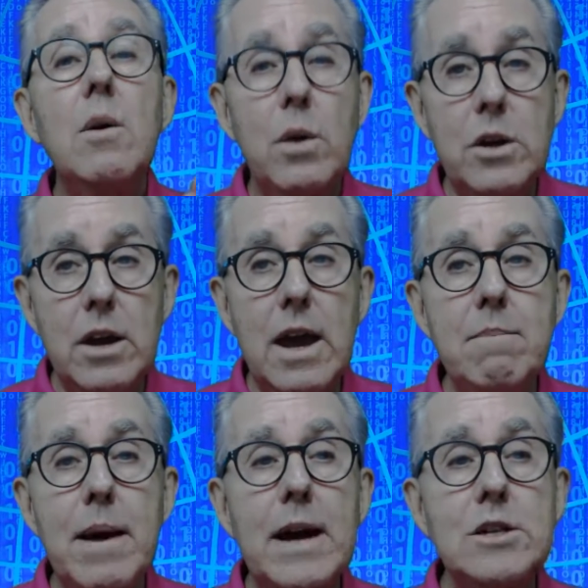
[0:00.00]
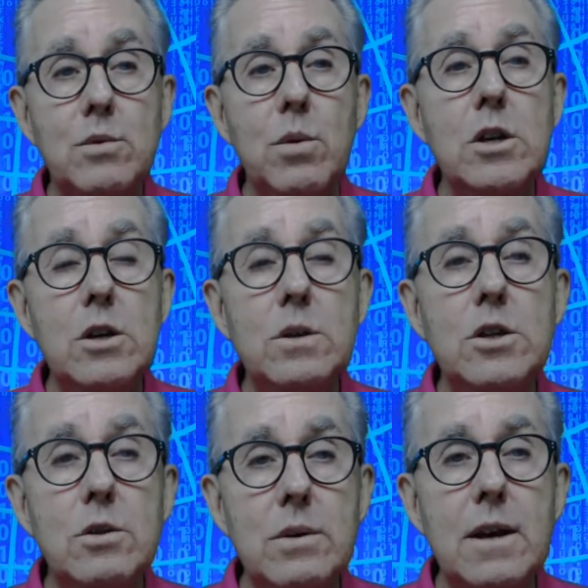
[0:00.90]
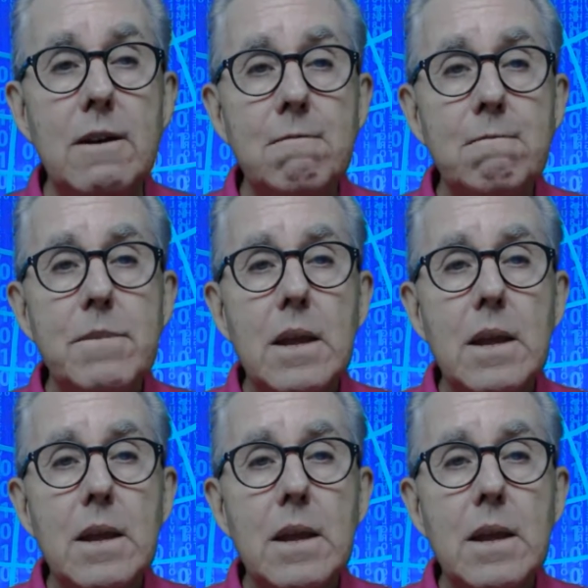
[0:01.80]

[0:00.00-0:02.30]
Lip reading: when you get back to what you were doing.